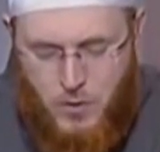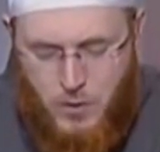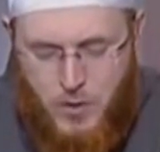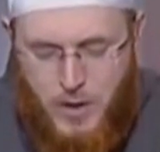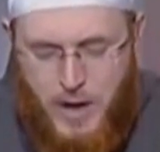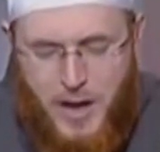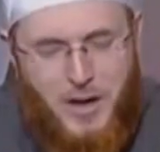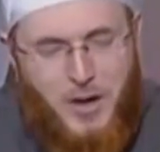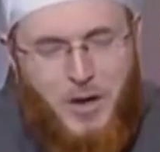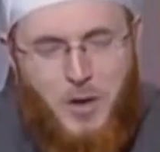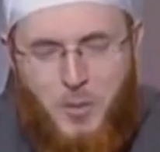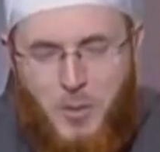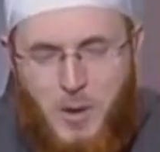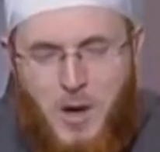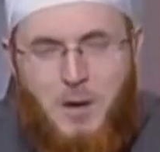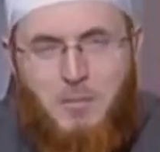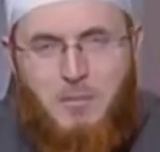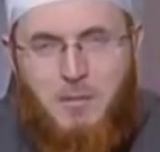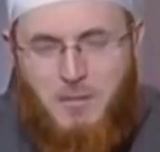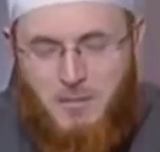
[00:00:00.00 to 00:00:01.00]
Okay, no
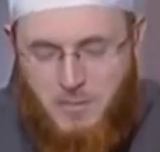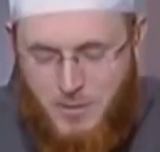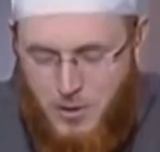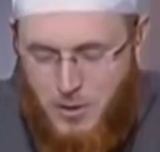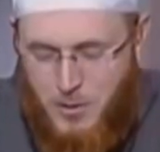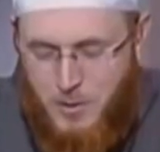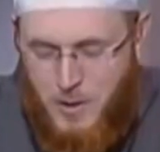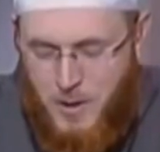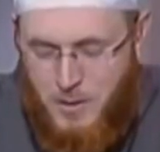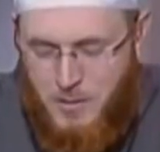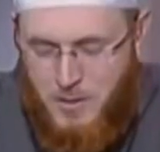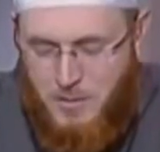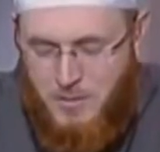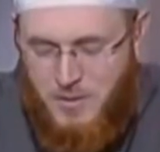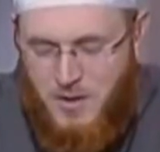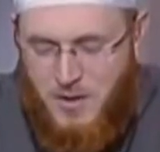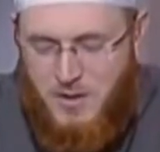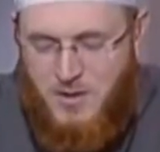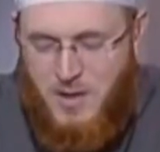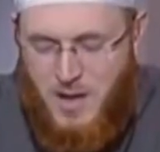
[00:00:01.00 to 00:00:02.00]
problem,
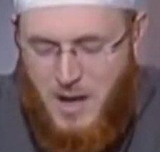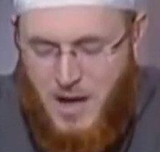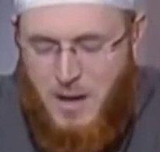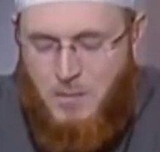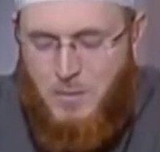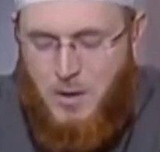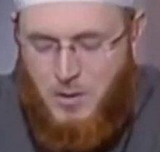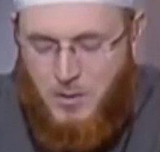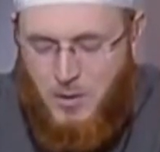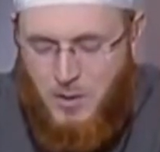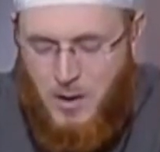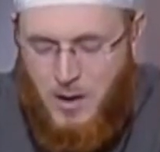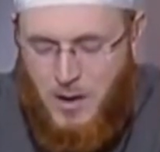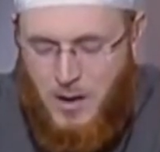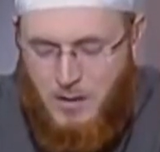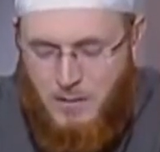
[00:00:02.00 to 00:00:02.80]
Sister Amatullah.